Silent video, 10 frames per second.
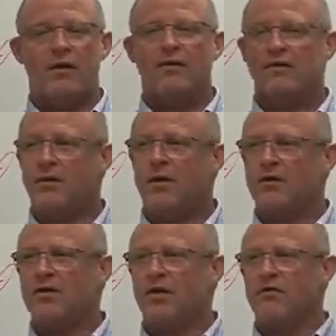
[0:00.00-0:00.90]

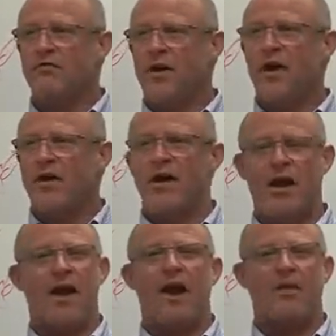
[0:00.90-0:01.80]
Somebody's going to find an
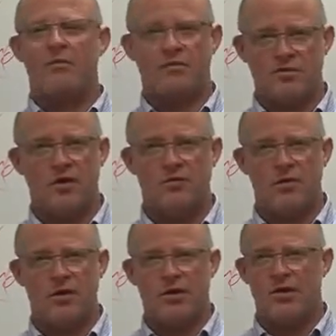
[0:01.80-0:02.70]
animal
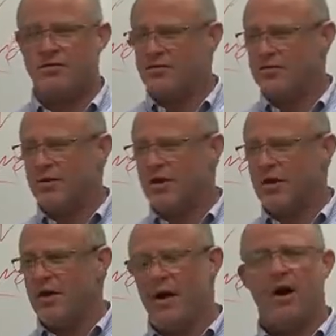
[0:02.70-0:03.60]
somewhere, some kind
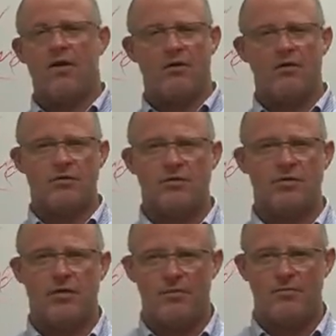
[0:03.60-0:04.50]
of cockroach
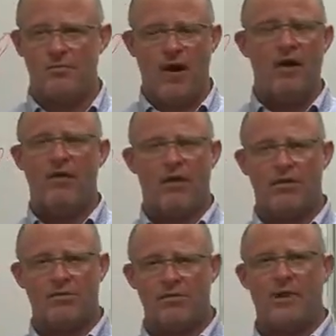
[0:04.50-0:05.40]
or a parrot
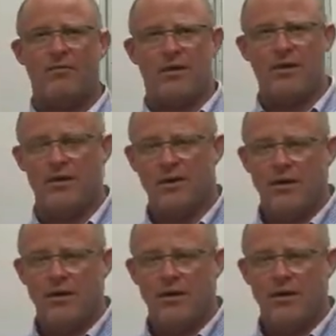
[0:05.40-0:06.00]
or something,